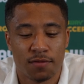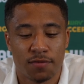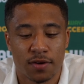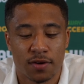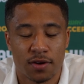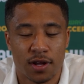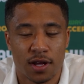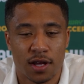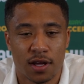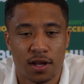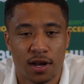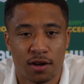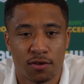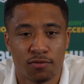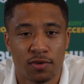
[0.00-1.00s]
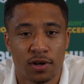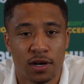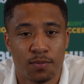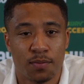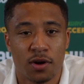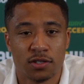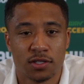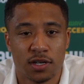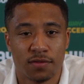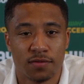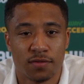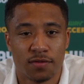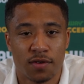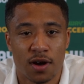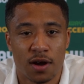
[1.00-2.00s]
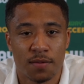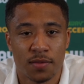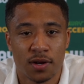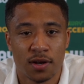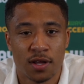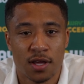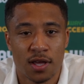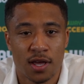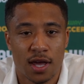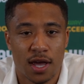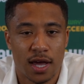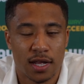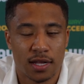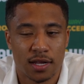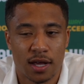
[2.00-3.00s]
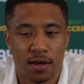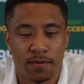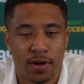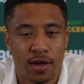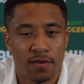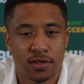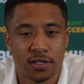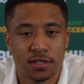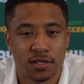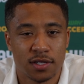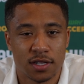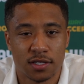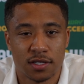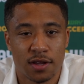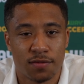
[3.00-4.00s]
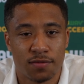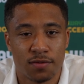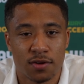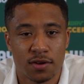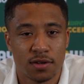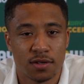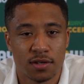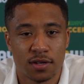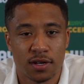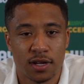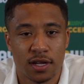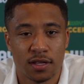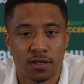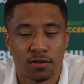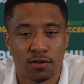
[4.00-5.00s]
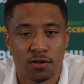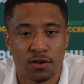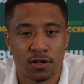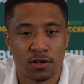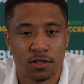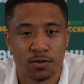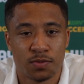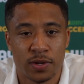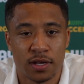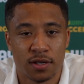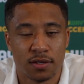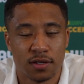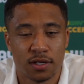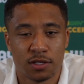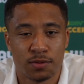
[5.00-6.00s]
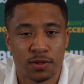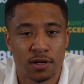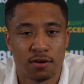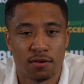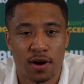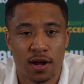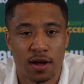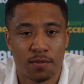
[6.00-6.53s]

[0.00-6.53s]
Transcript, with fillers: It felt uh, like a really positive environment, and um, ever since I stepped foot in the door, it's been it's been great.